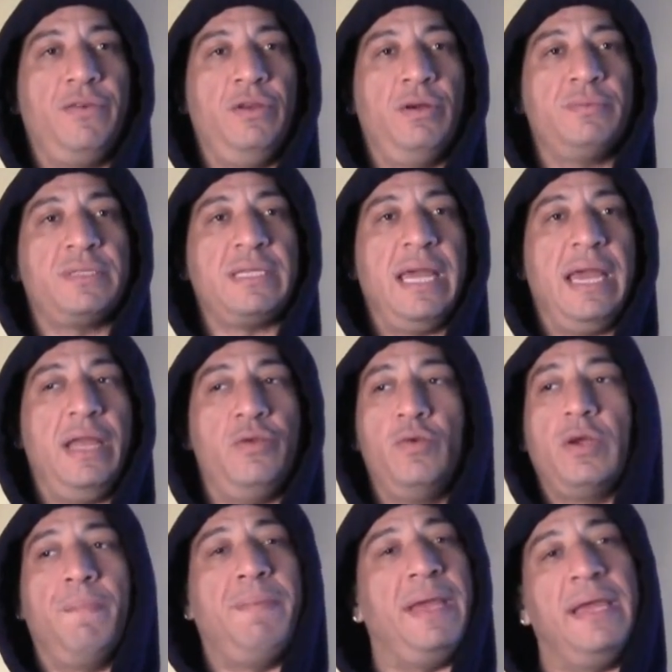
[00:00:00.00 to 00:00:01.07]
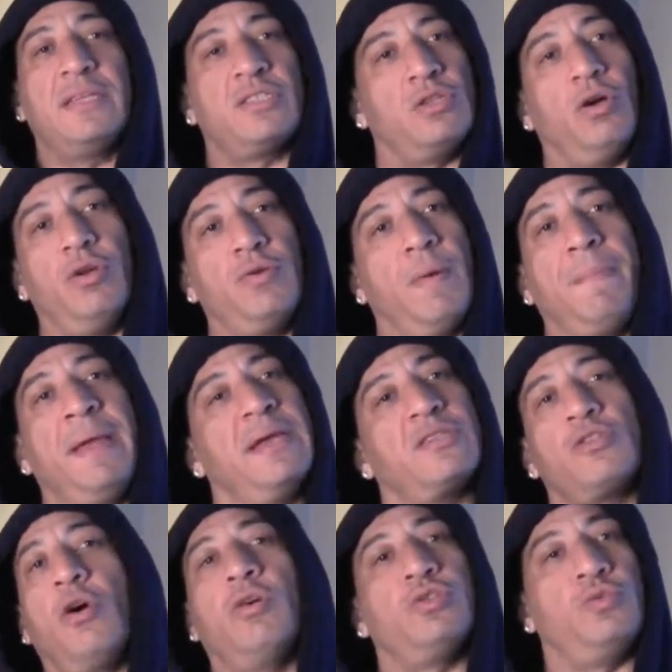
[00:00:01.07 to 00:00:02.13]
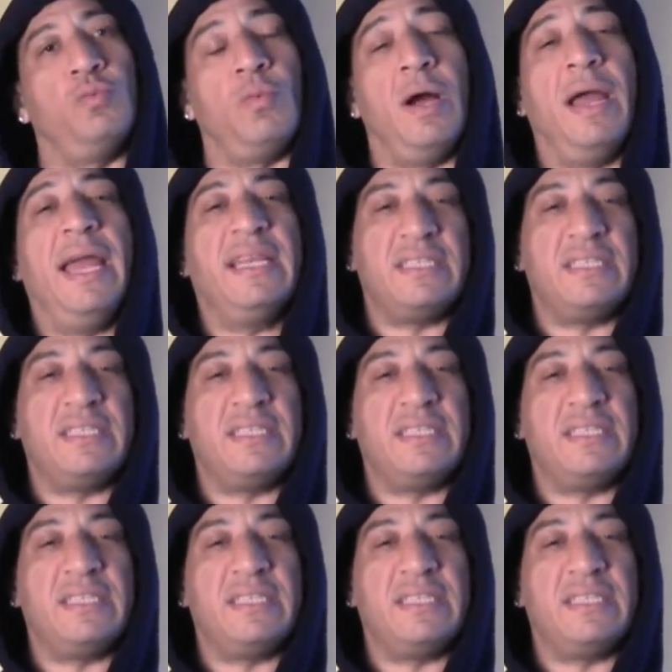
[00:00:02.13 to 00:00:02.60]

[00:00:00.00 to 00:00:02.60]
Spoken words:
You know what I'm saying? You could be as long as you want.